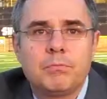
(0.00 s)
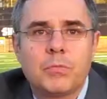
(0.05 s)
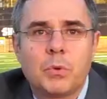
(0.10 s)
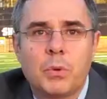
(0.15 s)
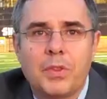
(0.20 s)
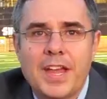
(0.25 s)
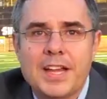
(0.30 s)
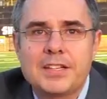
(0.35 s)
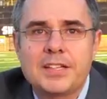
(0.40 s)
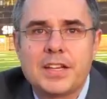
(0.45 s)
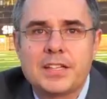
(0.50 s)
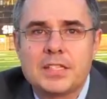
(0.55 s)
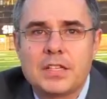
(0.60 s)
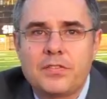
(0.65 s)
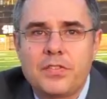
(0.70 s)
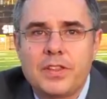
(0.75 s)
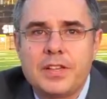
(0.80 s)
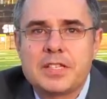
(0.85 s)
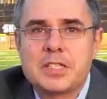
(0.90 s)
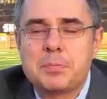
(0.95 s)
Well, that does it
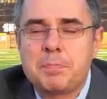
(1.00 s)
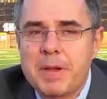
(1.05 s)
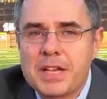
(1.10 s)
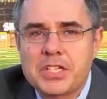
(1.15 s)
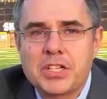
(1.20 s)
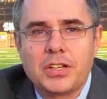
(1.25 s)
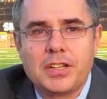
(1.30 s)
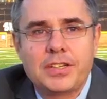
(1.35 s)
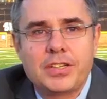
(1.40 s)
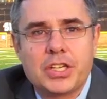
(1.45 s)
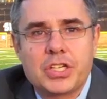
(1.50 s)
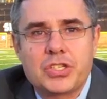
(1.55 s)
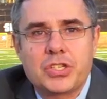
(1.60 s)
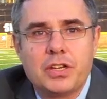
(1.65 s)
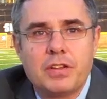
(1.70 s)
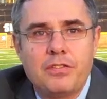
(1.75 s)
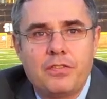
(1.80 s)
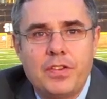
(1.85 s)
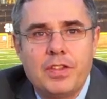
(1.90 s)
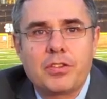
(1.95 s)
for this special edition
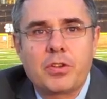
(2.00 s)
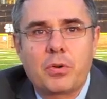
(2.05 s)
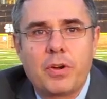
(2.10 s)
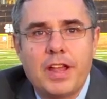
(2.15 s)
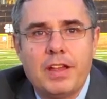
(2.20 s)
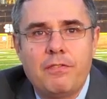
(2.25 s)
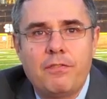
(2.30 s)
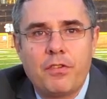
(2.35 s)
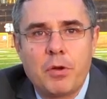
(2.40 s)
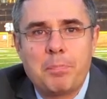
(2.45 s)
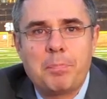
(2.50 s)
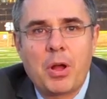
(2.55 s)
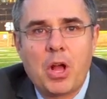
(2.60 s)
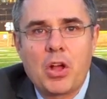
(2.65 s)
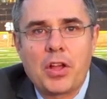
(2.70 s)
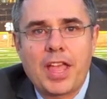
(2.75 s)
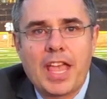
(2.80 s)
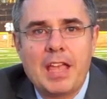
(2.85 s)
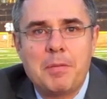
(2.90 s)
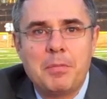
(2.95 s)
of 5th grade football
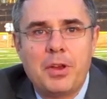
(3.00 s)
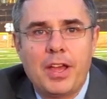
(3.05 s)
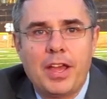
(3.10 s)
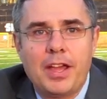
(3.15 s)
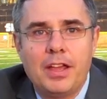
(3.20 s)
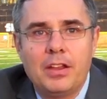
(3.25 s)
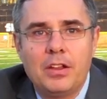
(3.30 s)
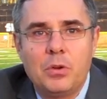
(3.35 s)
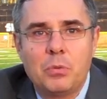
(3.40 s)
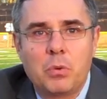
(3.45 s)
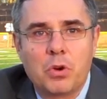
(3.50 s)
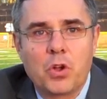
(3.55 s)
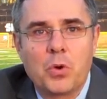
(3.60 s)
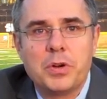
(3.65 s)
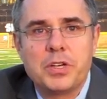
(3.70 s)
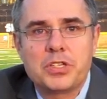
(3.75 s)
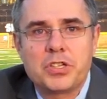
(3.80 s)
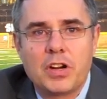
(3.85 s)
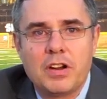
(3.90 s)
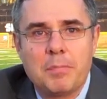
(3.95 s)
game day. We're going
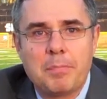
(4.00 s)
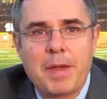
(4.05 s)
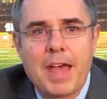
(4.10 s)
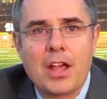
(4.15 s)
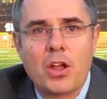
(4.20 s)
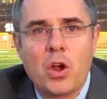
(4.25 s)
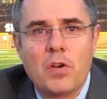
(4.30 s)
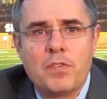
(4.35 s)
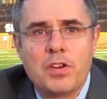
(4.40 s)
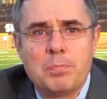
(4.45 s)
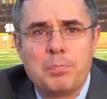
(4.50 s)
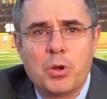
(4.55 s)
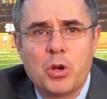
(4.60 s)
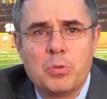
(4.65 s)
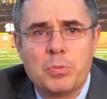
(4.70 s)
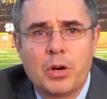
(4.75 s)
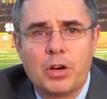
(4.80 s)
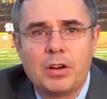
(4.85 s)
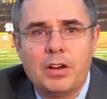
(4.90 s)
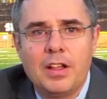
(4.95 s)
to turn it back over to
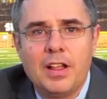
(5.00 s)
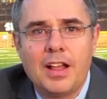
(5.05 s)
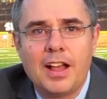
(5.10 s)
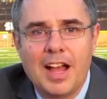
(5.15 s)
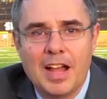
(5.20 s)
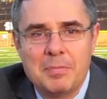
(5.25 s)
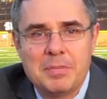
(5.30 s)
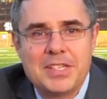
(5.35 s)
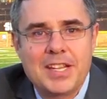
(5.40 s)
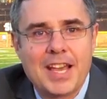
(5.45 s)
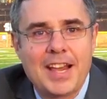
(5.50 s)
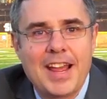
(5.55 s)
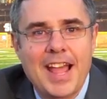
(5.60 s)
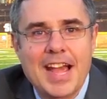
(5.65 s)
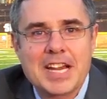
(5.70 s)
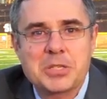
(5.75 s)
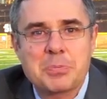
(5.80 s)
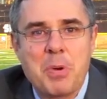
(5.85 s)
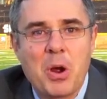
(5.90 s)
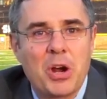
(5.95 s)
Boomer. I'm Ted
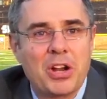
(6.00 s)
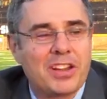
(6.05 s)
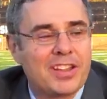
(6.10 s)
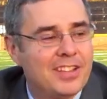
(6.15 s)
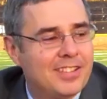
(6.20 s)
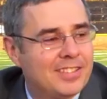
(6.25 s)
Hashmark.